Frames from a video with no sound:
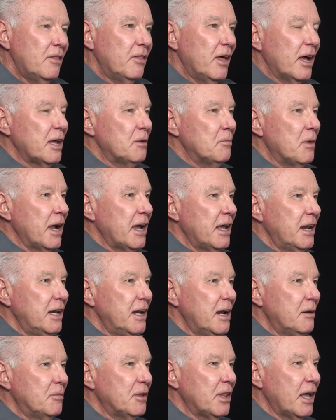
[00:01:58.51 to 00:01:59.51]
They can make any
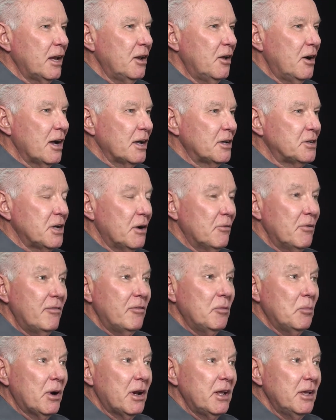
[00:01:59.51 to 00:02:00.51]
number they like. So
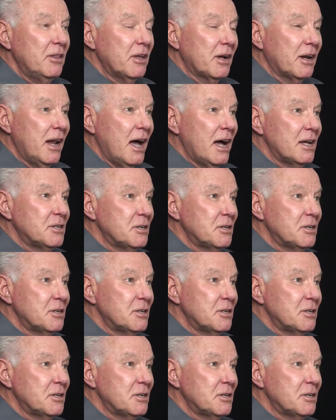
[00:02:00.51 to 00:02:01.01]
everybody in the class